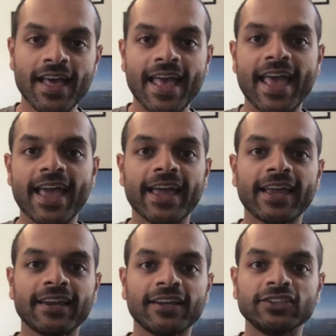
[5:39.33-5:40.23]

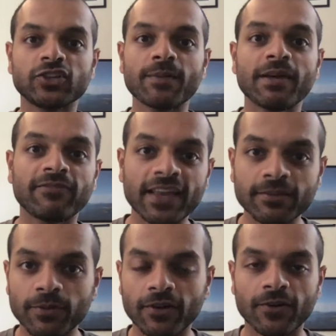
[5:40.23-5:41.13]
and join my
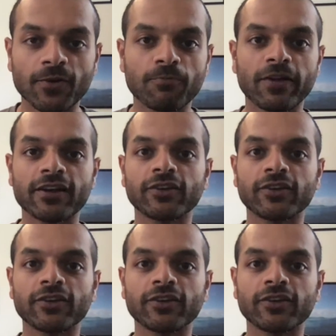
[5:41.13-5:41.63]
Facebook group where